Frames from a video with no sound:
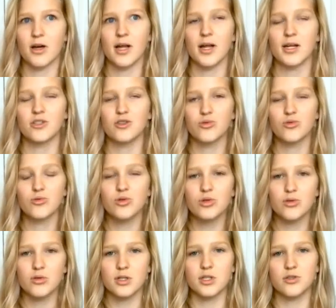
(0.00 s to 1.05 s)
And I
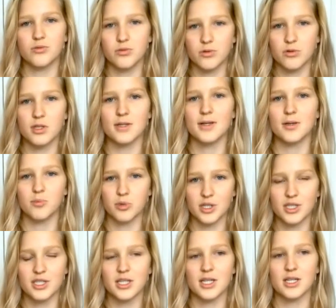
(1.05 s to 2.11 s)
truly, truly
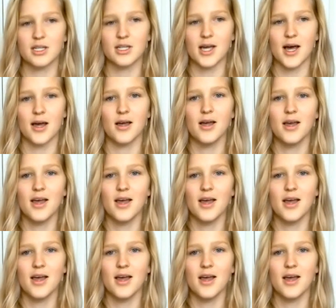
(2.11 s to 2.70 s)
appreciated that.